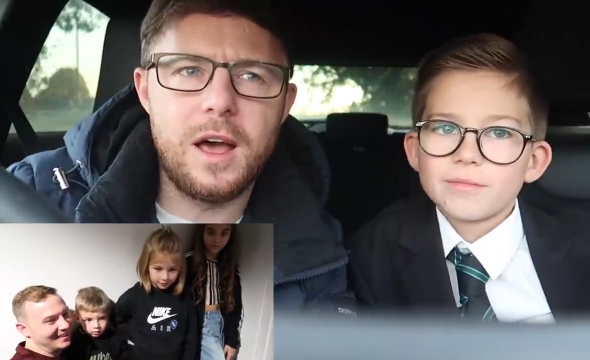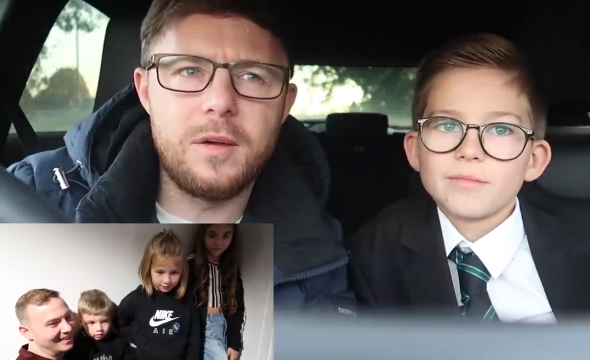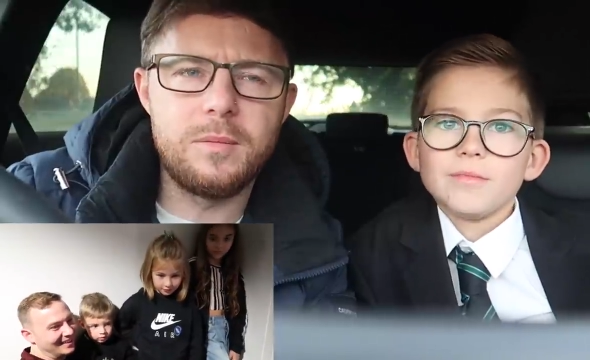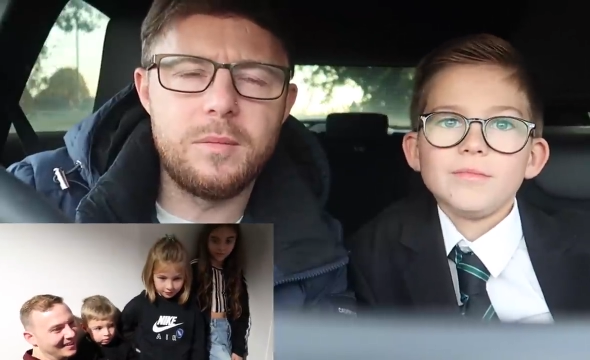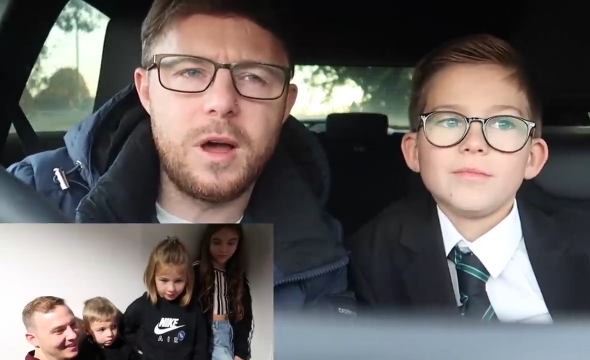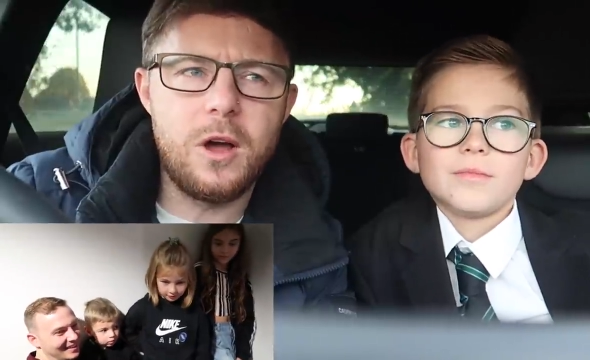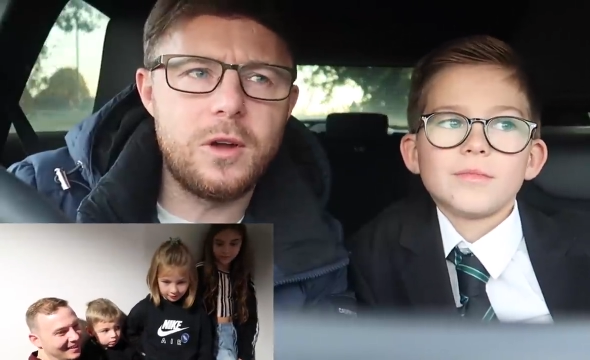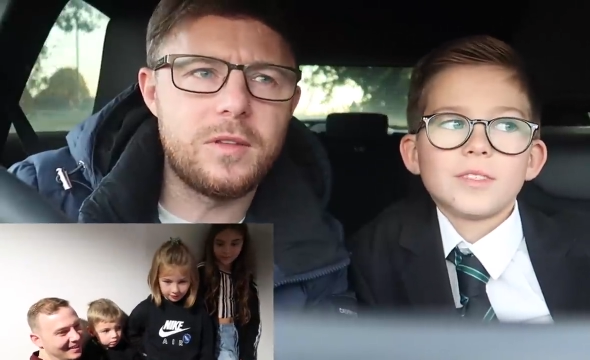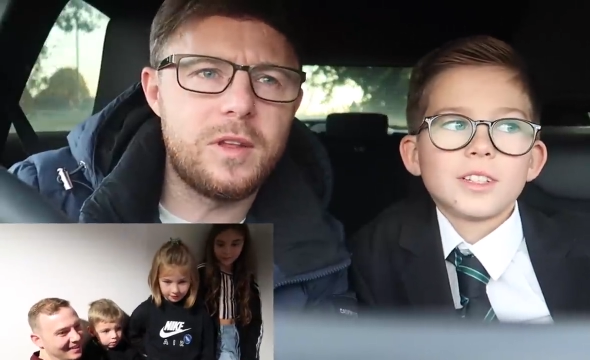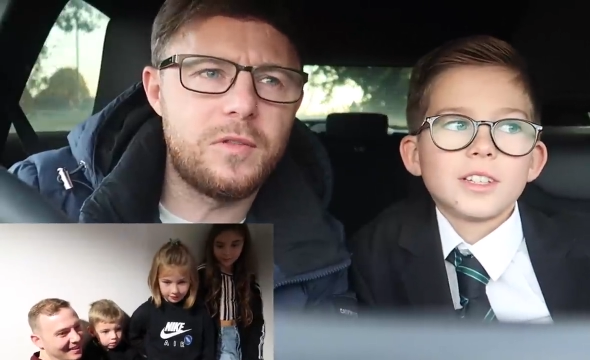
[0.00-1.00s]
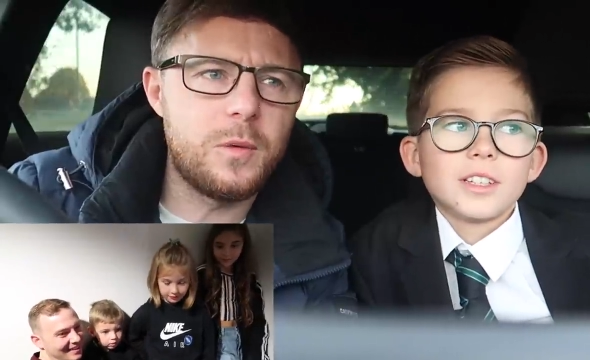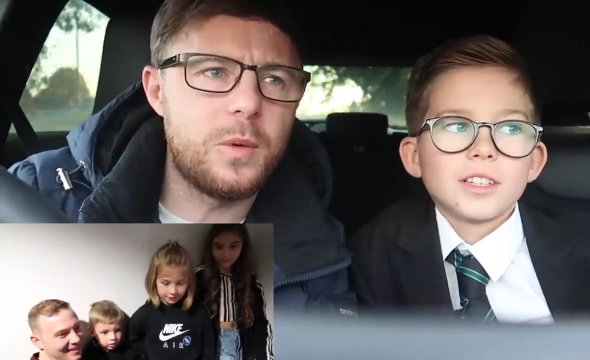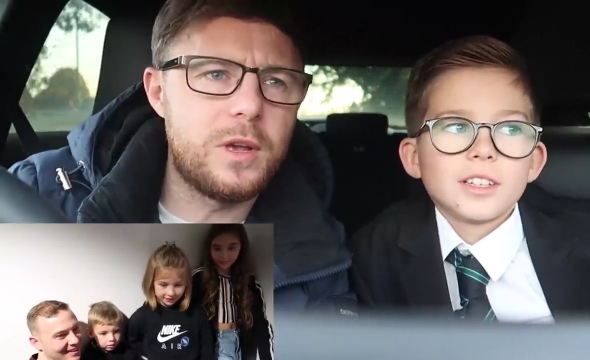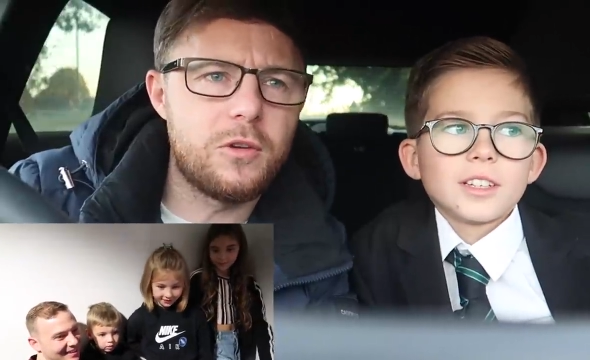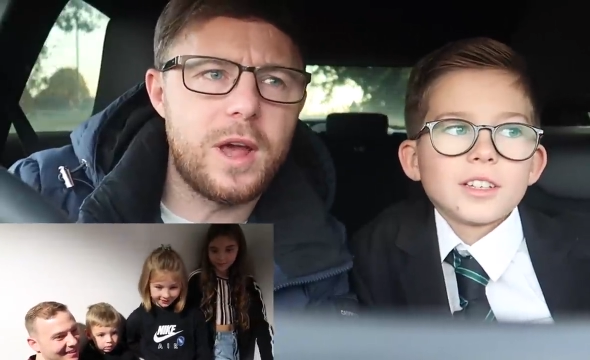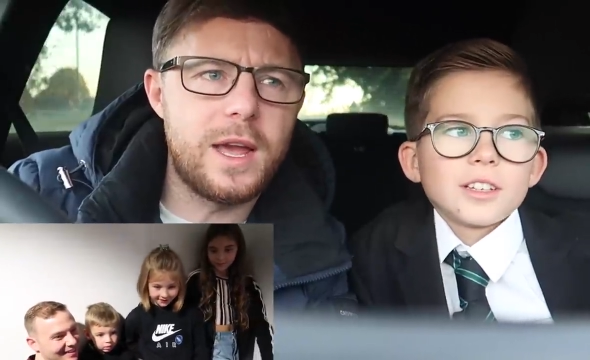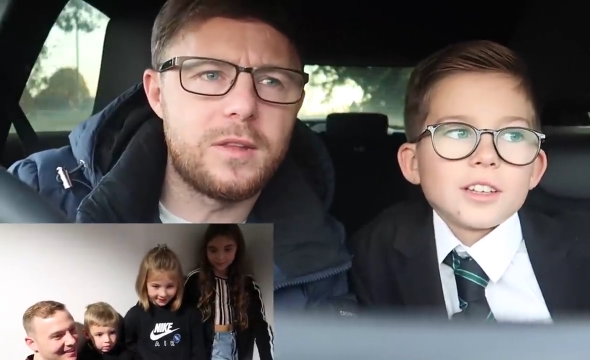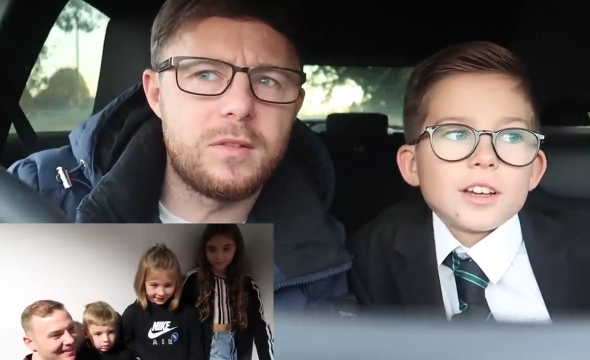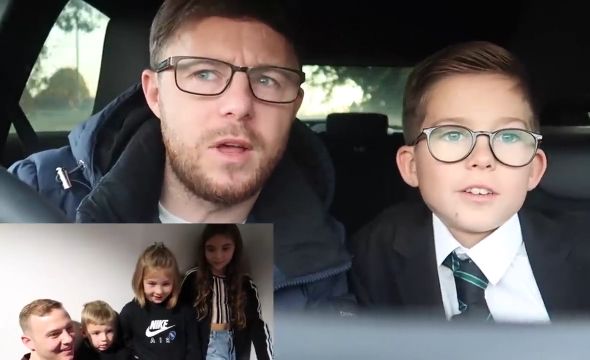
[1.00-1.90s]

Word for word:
Speaker 1: I I honestly think we created.